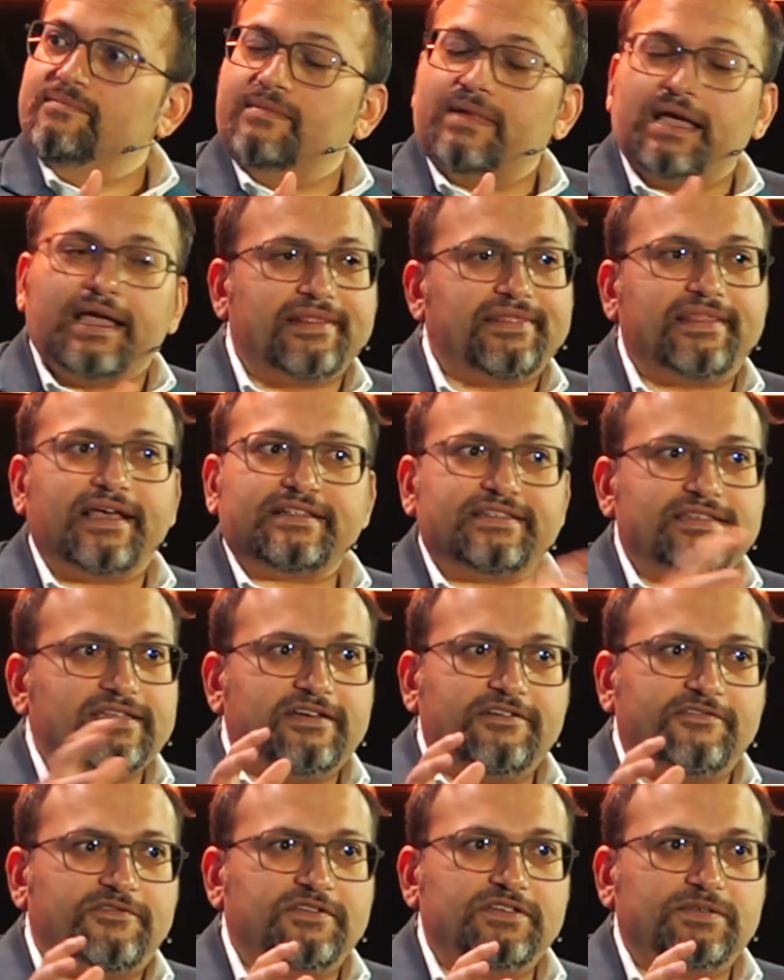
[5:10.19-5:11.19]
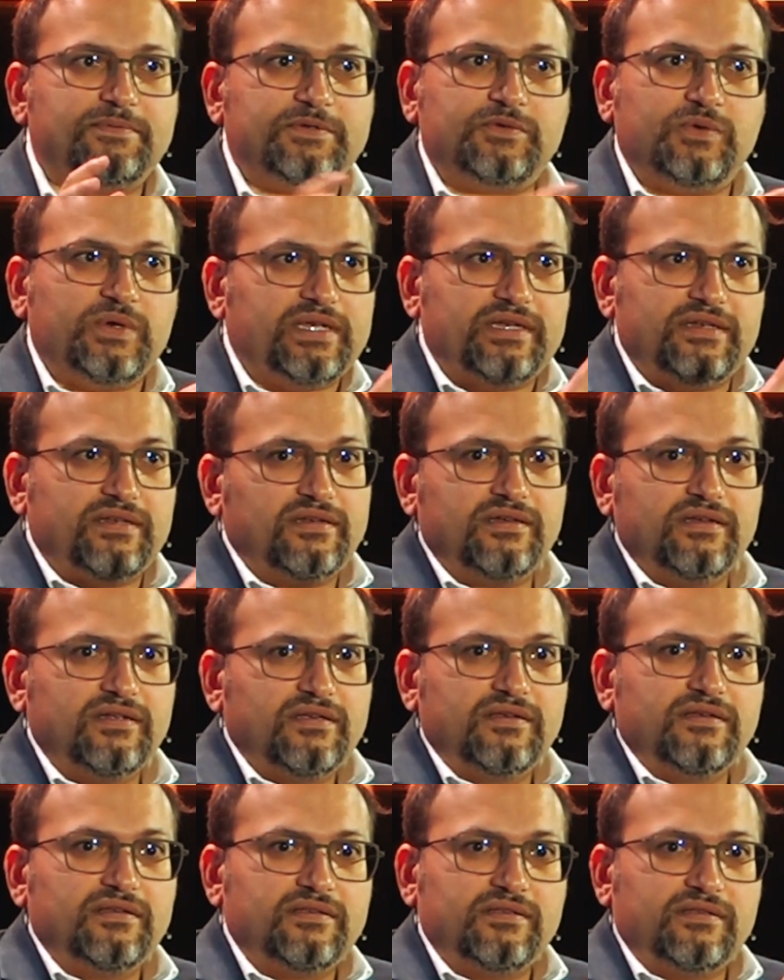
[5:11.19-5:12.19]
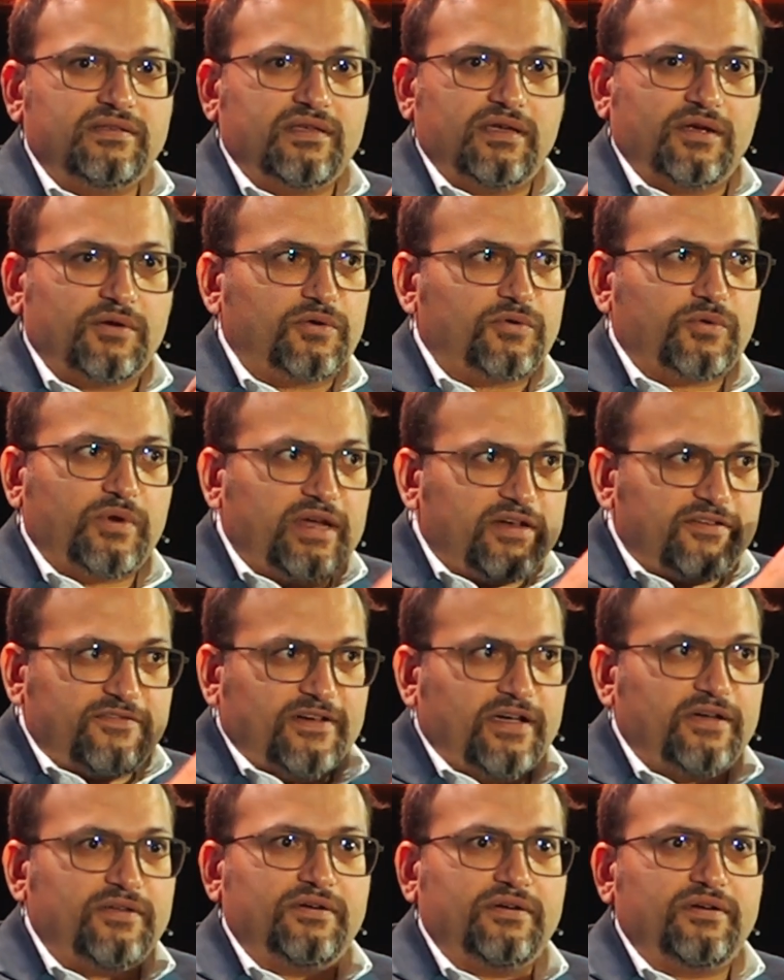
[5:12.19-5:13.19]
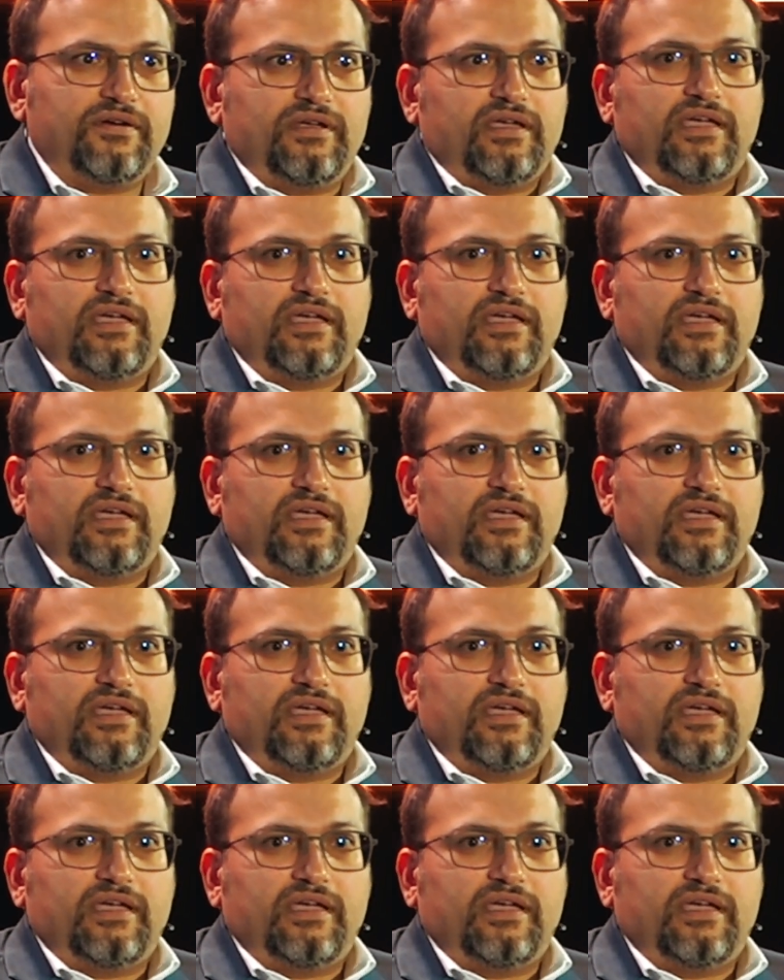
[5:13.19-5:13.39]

And that's the difference between a great founder